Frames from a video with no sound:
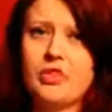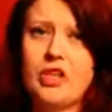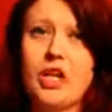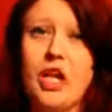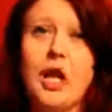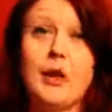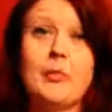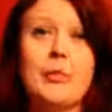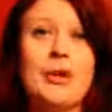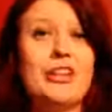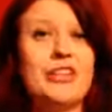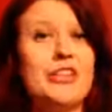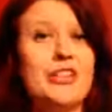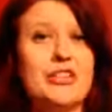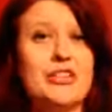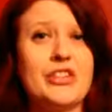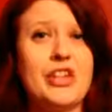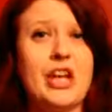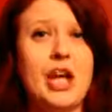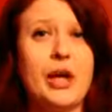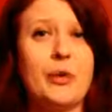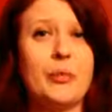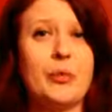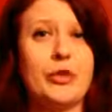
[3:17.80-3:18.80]
I brought this
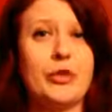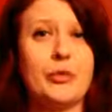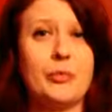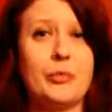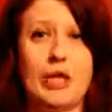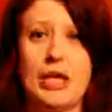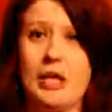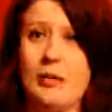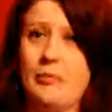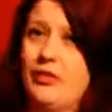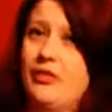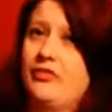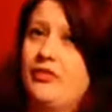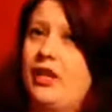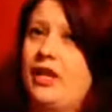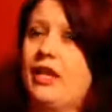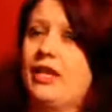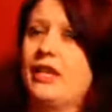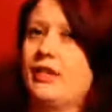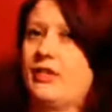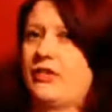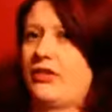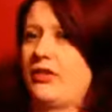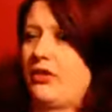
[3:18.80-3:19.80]
guy with me on my
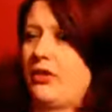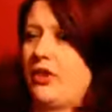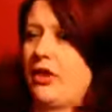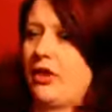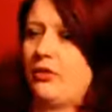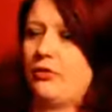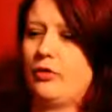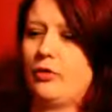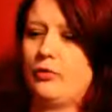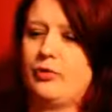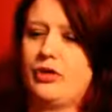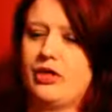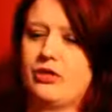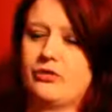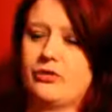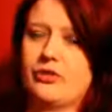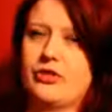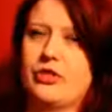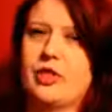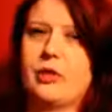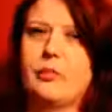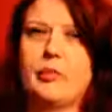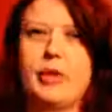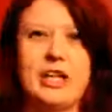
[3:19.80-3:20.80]
flight because I thought it would be
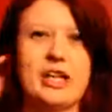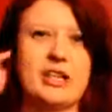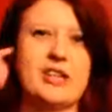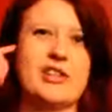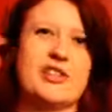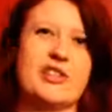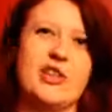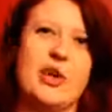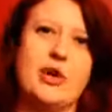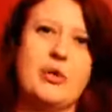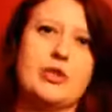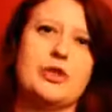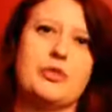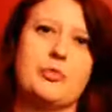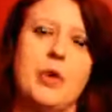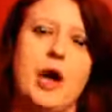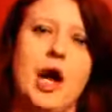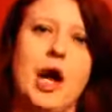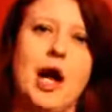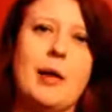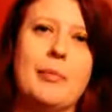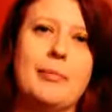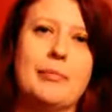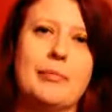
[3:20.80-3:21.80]
interesting. My ears always
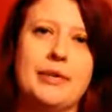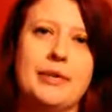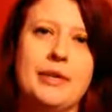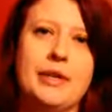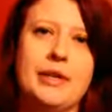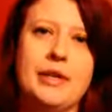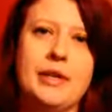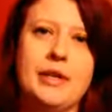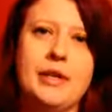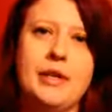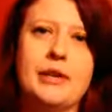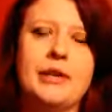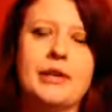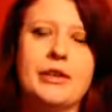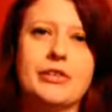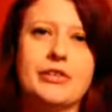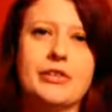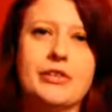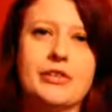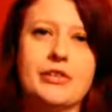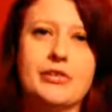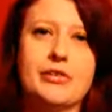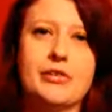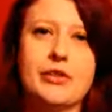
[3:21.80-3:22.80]
pop on
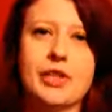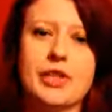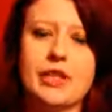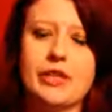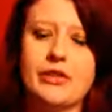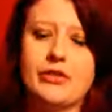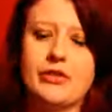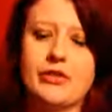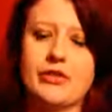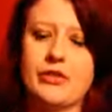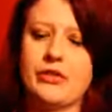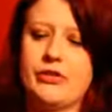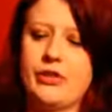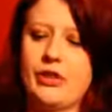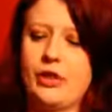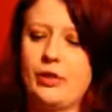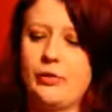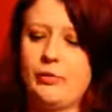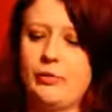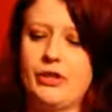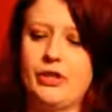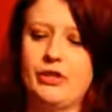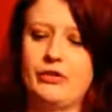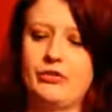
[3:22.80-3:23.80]
those flights, so I thought
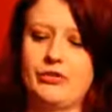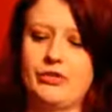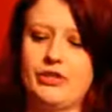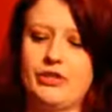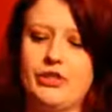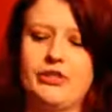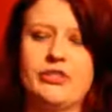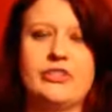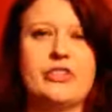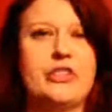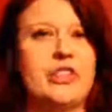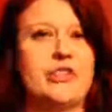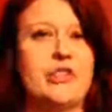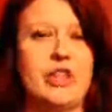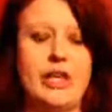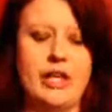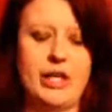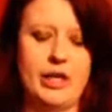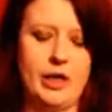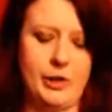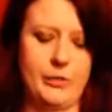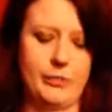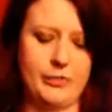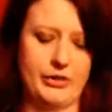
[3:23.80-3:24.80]
it'd be interesting to see if
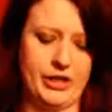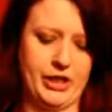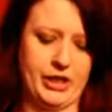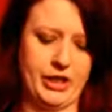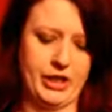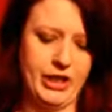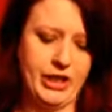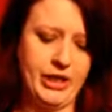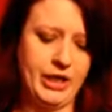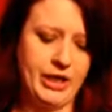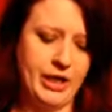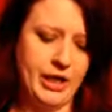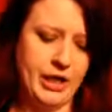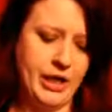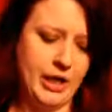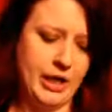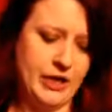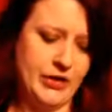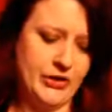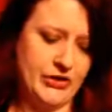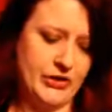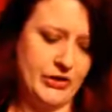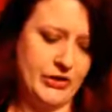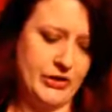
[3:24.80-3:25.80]
that helped any.
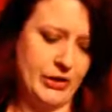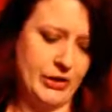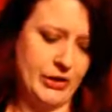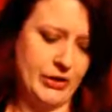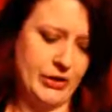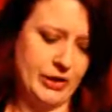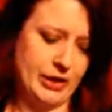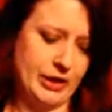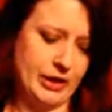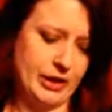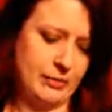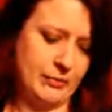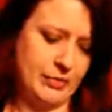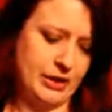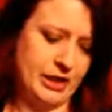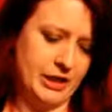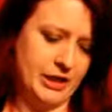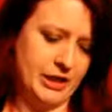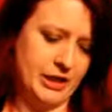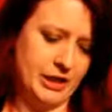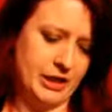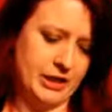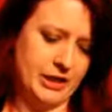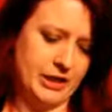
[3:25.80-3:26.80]
So let
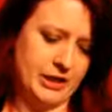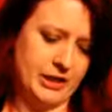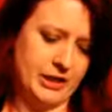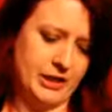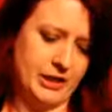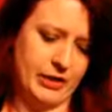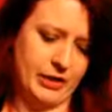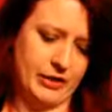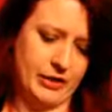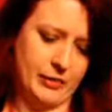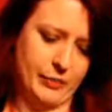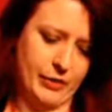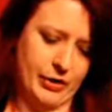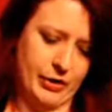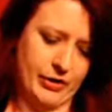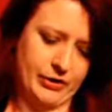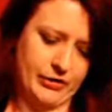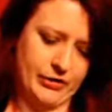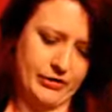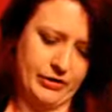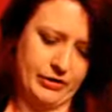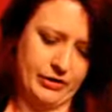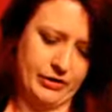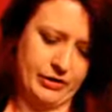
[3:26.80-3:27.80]
me take this out of the
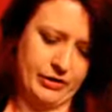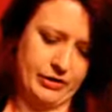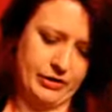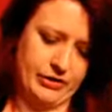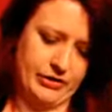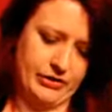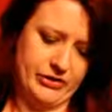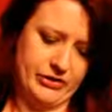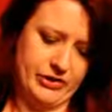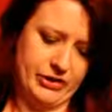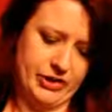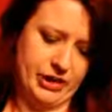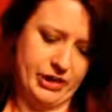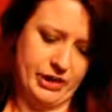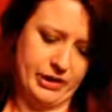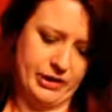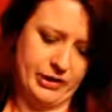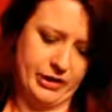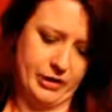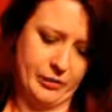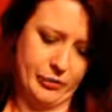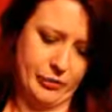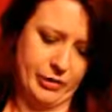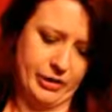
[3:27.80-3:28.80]
box so you can see it
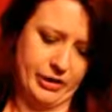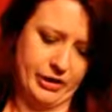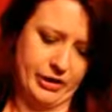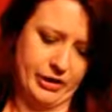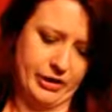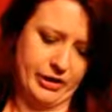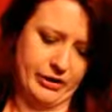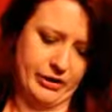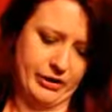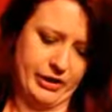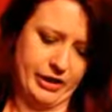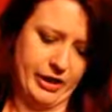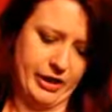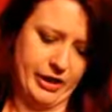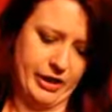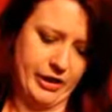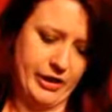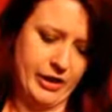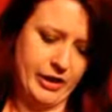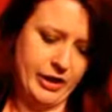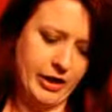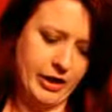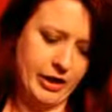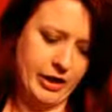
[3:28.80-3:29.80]
a little more clearly
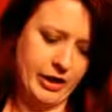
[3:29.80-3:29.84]
here.